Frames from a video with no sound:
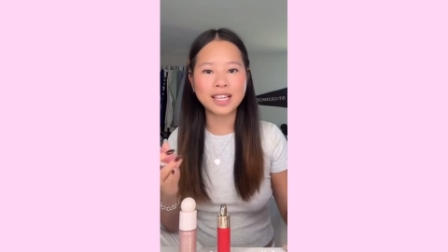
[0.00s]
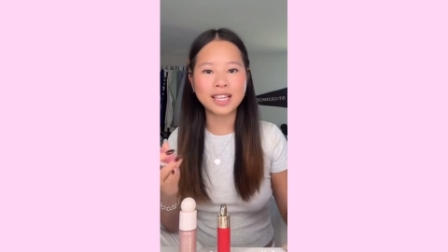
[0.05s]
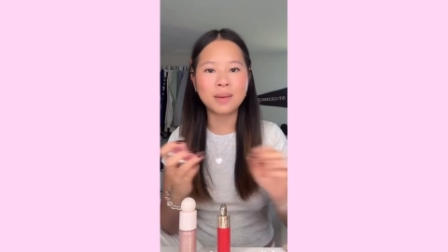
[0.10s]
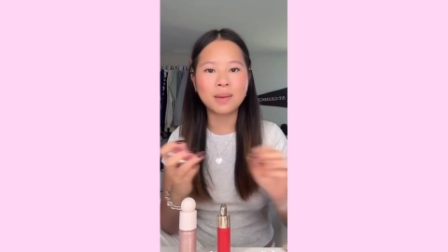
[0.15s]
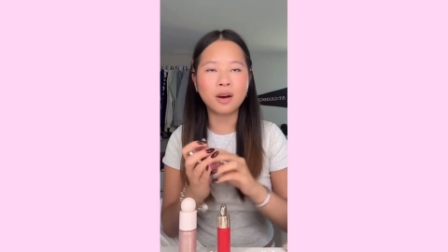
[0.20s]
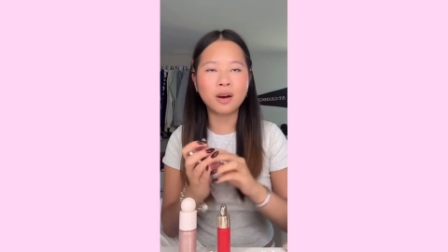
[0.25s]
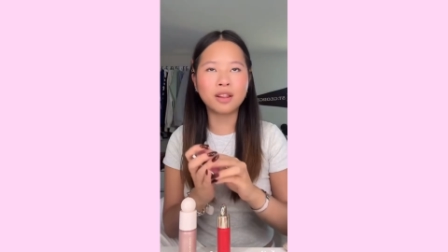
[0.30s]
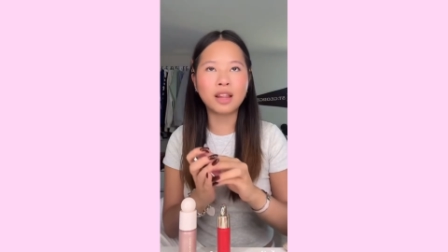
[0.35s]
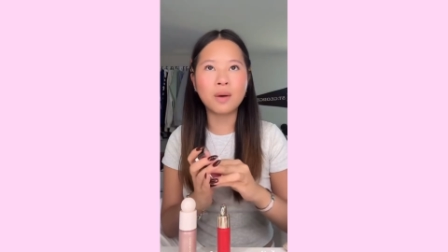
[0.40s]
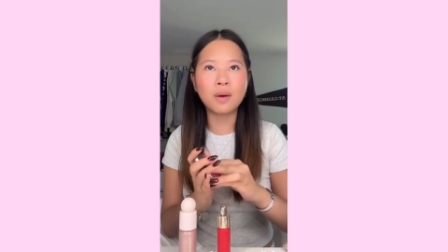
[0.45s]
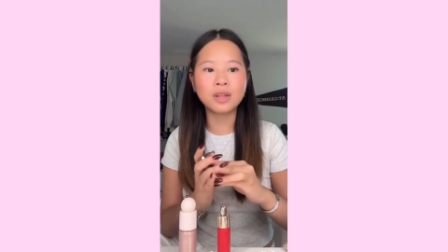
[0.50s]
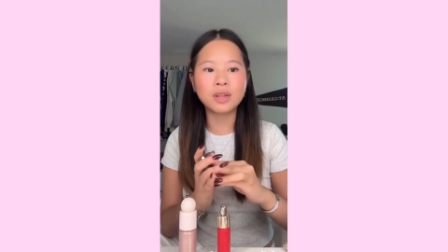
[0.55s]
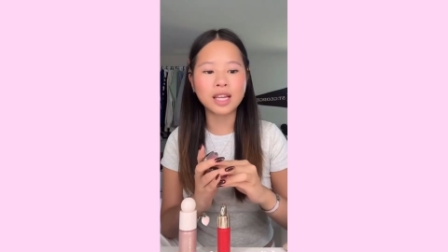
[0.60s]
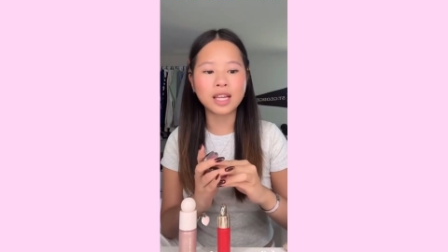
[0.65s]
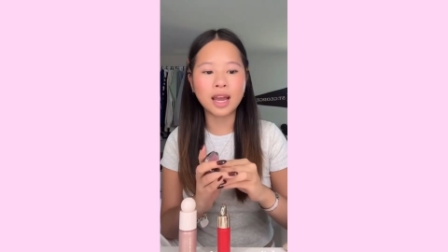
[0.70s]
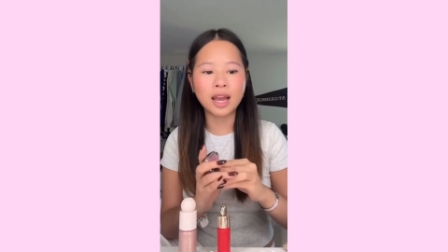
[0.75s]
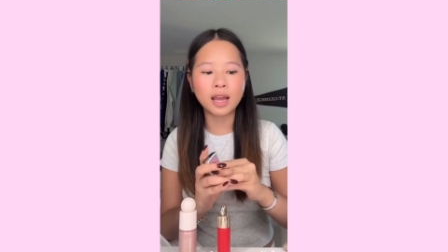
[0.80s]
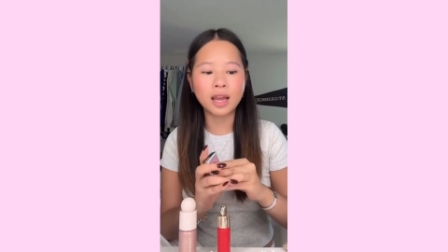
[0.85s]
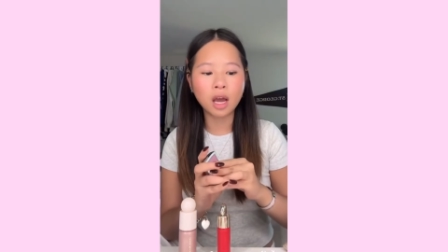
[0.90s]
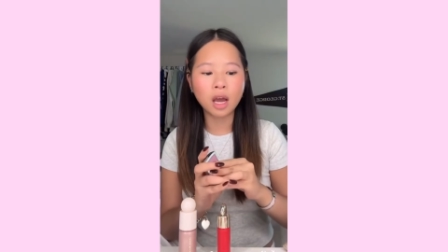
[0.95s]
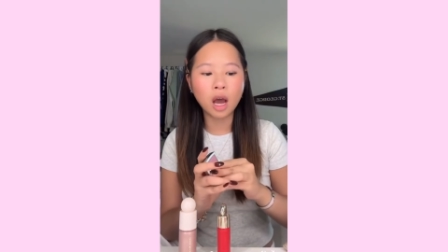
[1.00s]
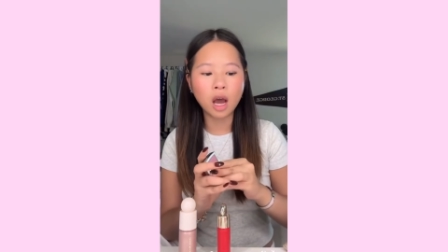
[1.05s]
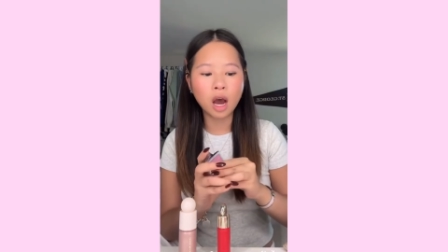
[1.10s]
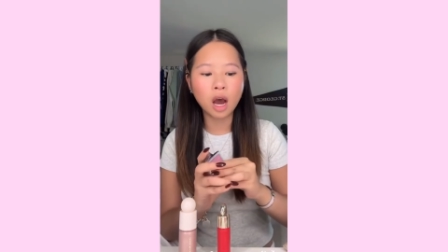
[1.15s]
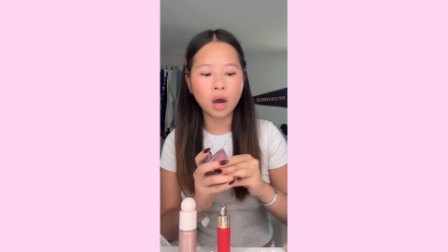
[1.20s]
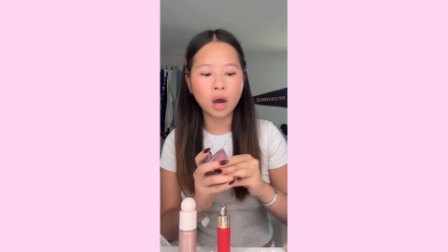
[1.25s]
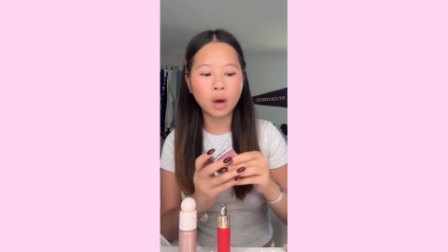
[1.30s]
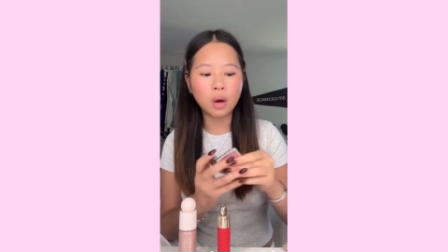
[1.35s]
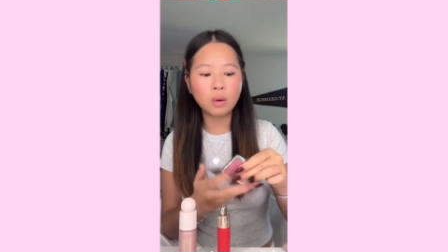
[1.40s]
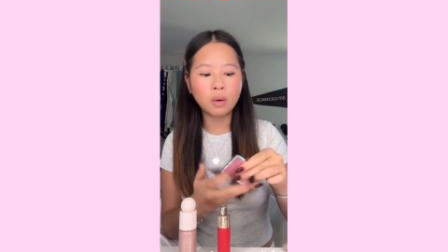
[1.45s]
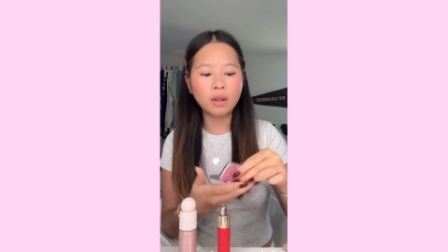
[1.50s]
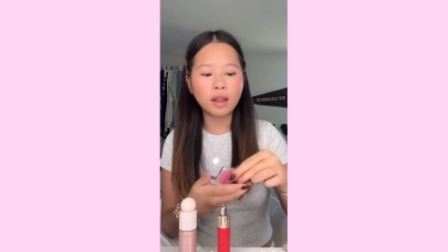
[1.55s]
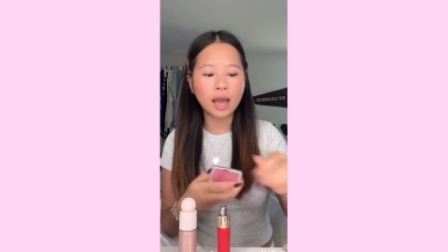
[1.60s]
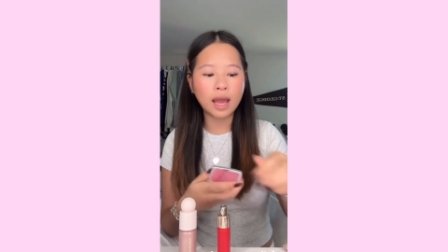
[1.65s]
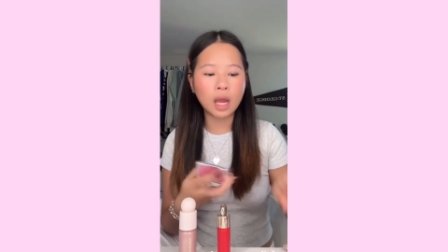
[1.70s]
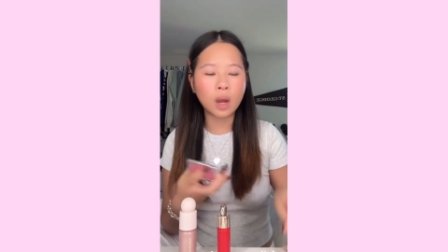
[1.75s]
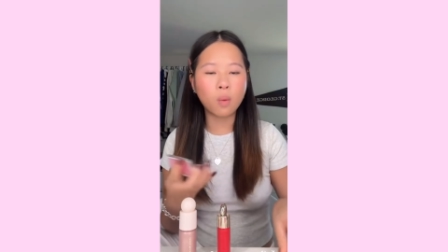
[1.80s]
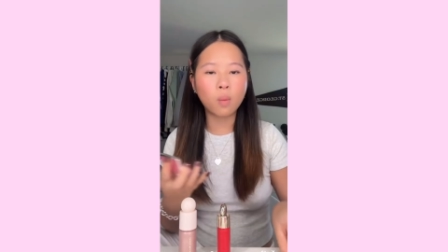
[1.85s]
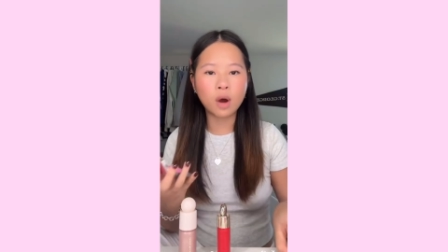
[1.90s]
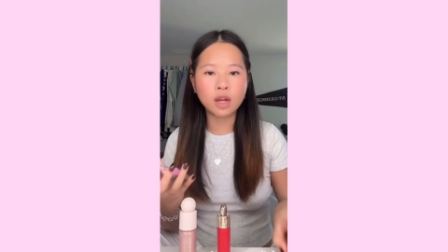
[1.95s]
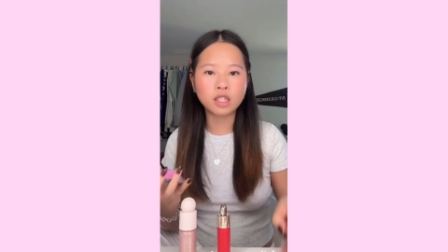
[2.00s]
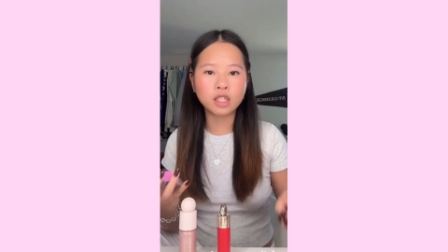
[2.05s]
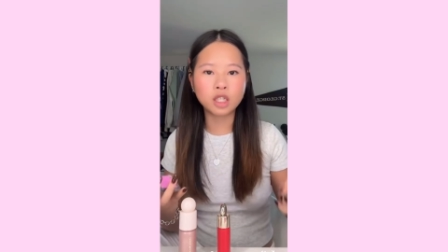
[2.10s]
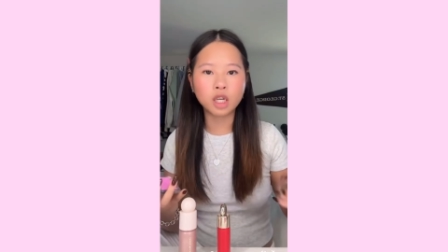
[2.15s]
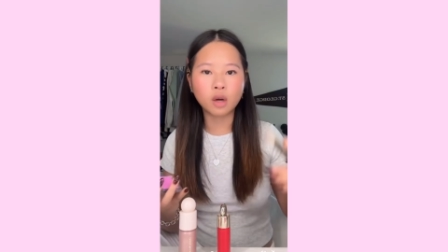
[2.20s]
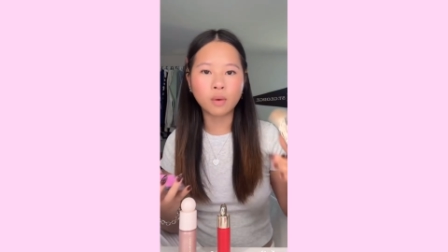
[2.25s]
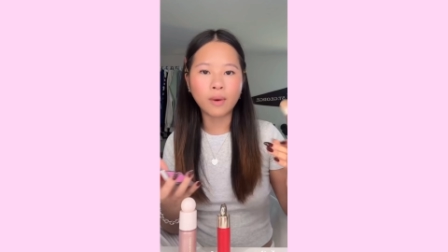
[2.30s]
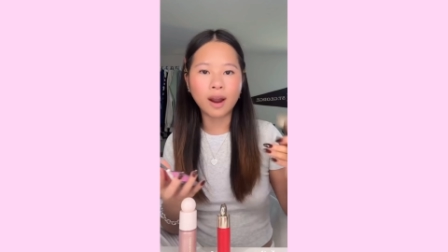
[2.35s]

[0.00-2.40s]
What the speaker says: oh, like, what's your rate? I was like,